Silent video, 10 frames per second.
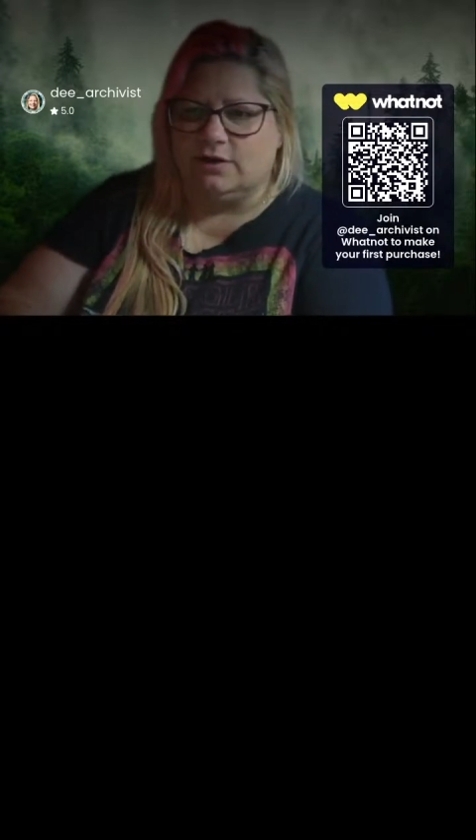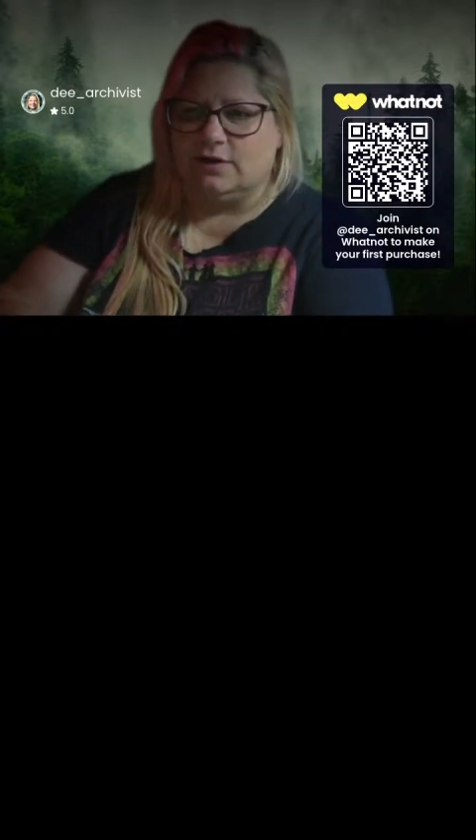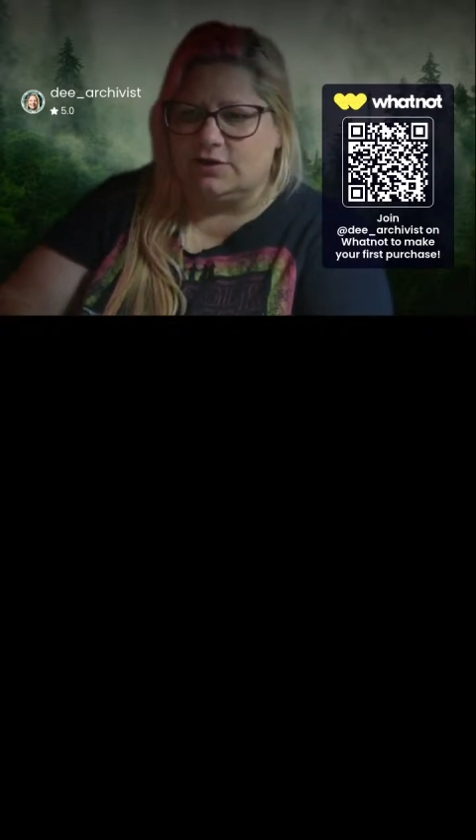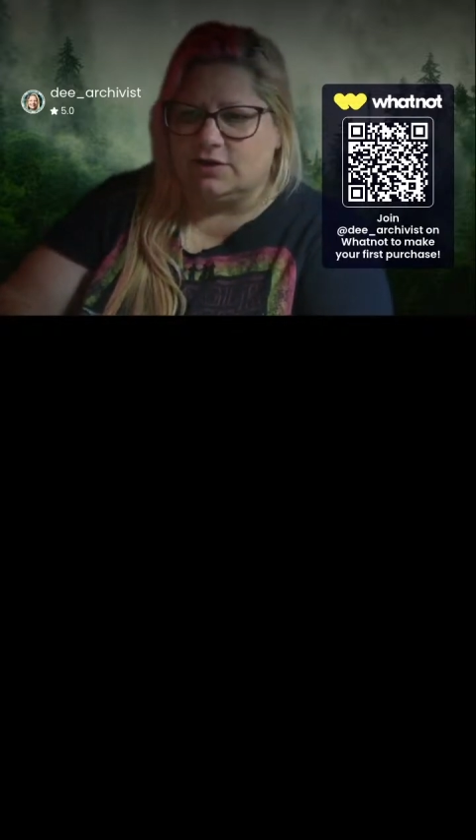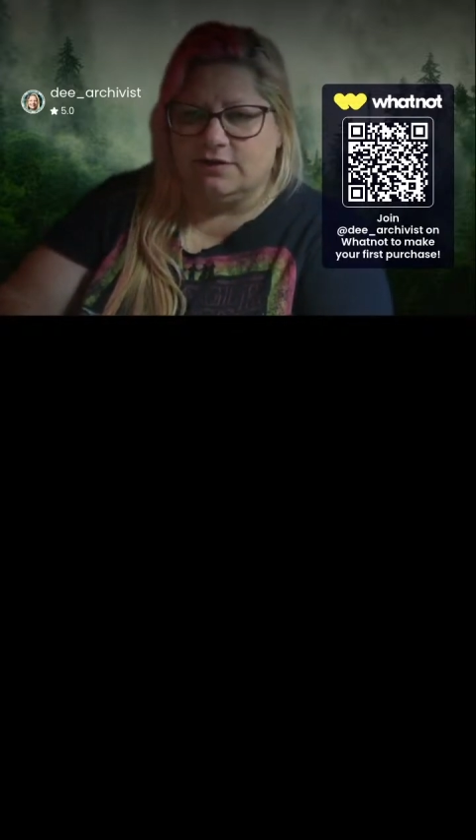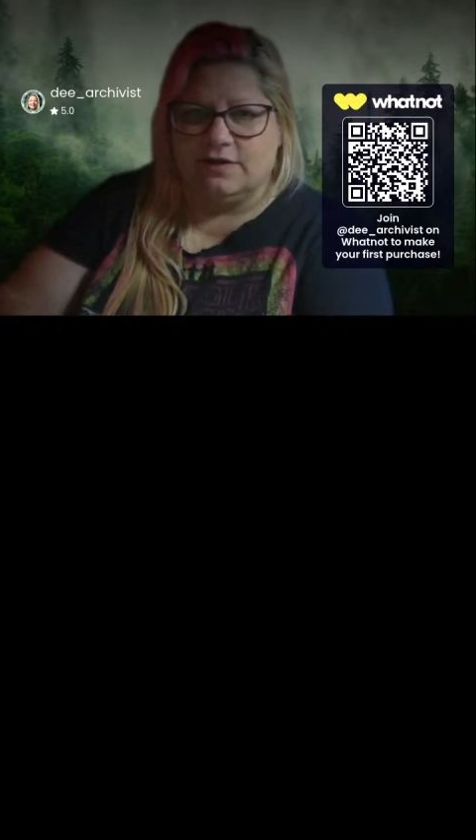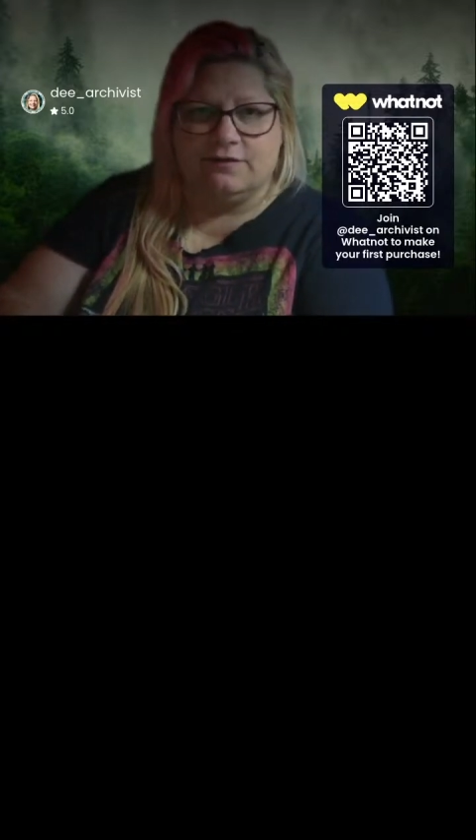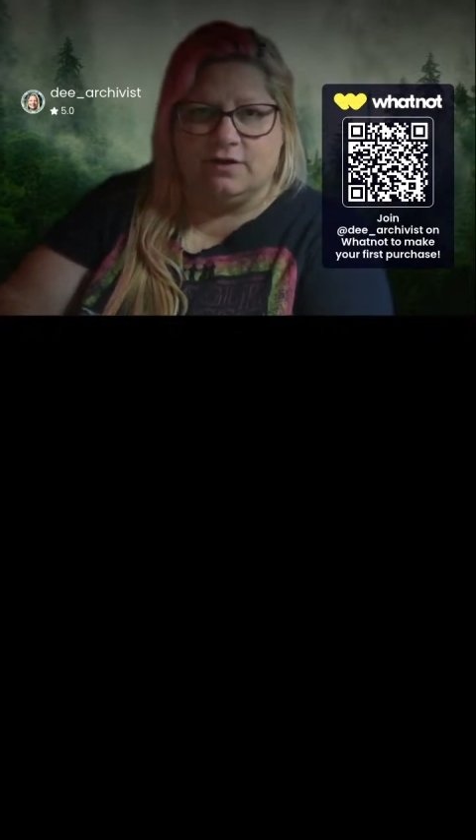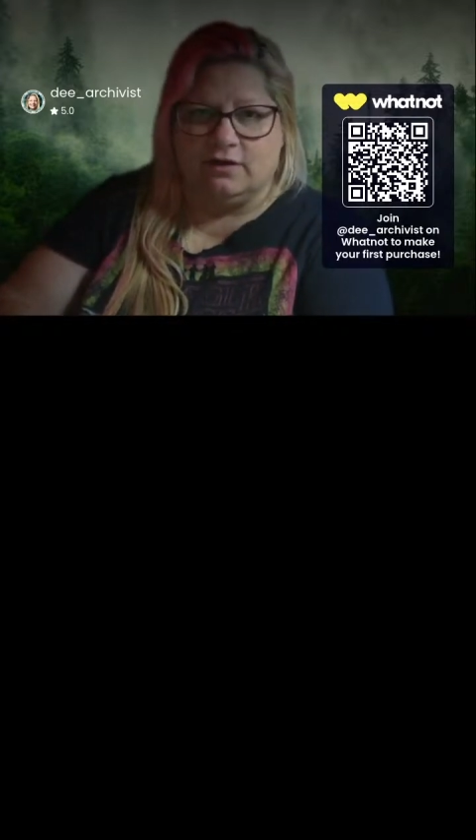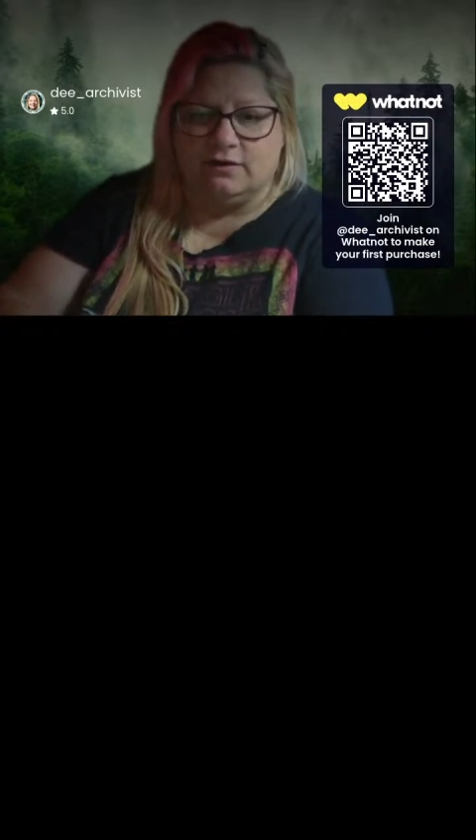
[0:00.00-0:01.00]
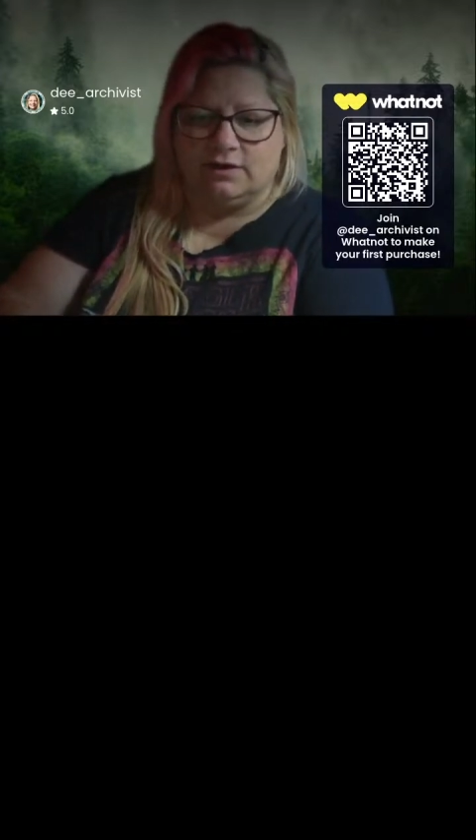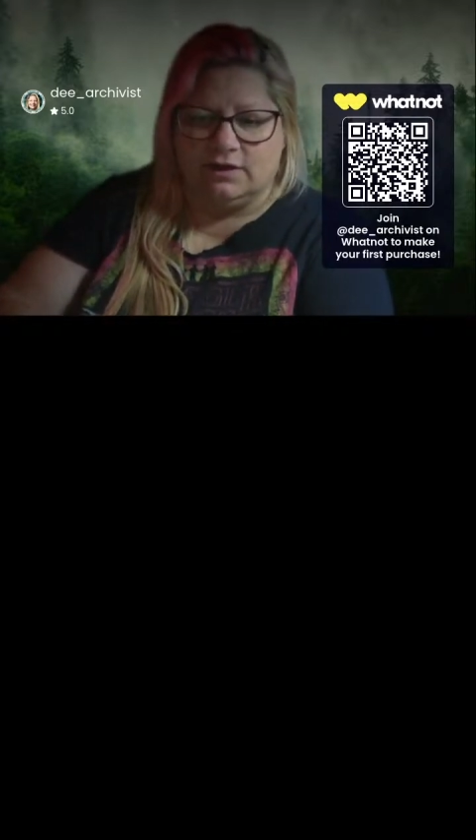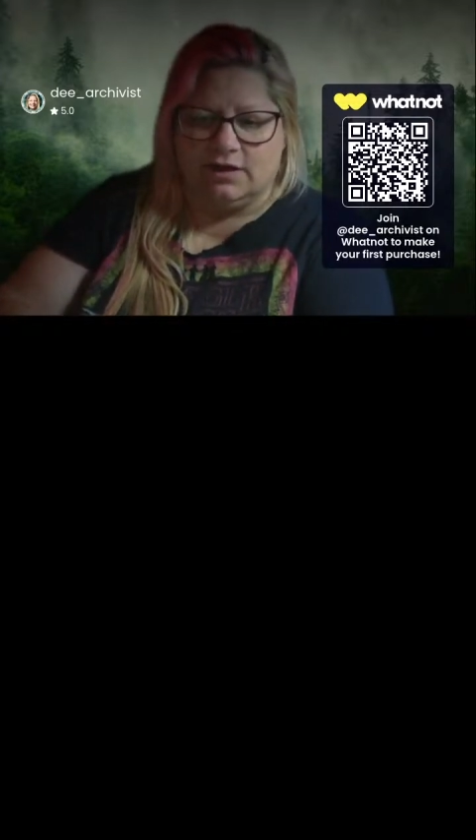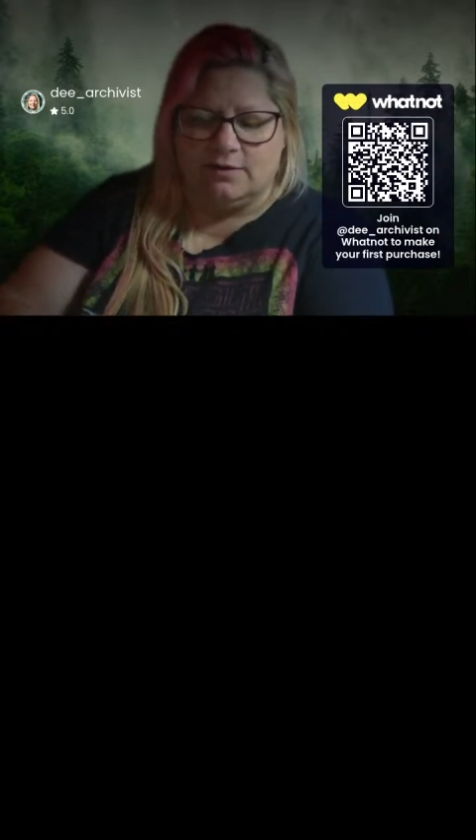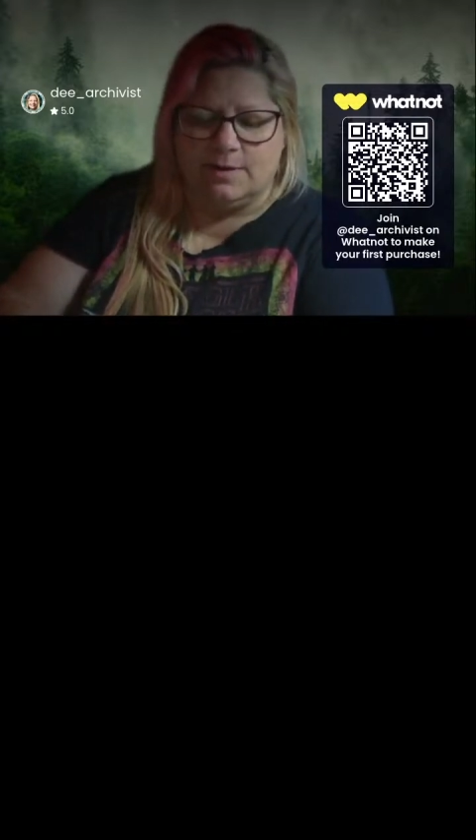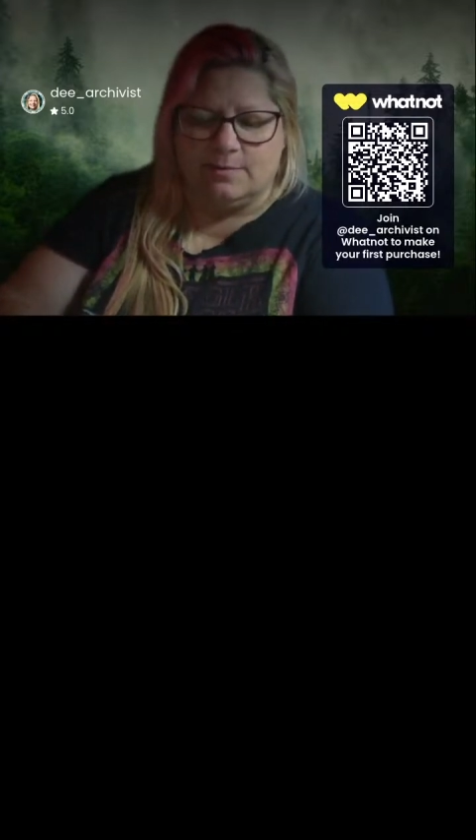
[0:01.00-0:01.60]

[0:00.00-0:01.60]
Actually, they've got a lot of people